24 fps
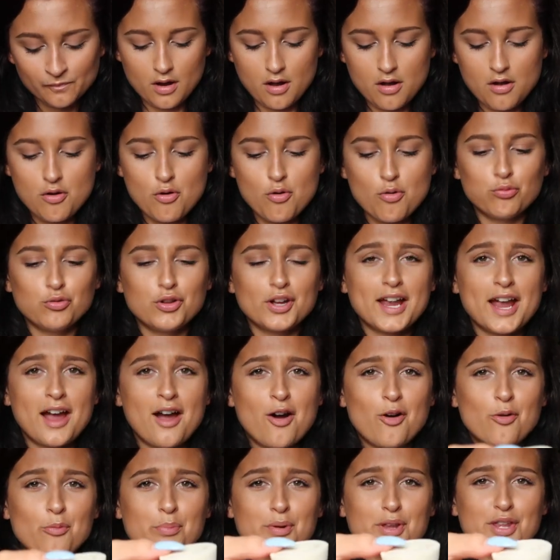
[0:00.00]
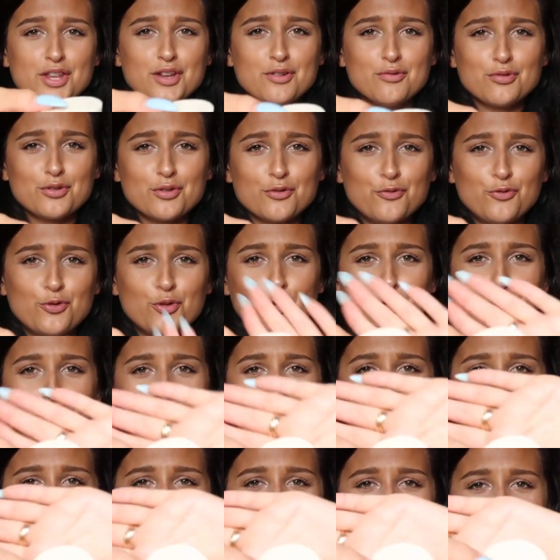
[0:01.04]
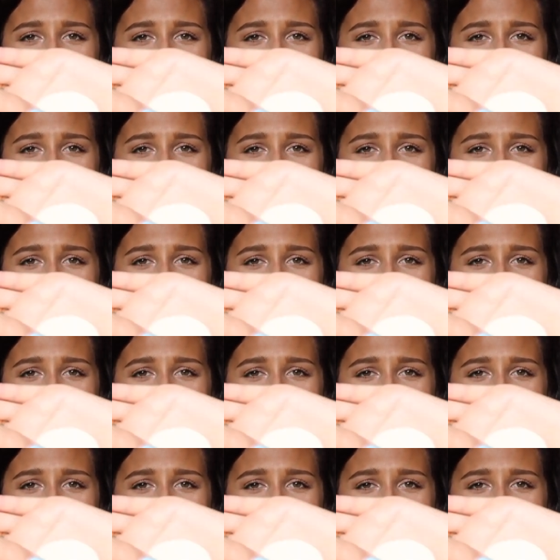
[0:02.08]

Oh, look how beautiful that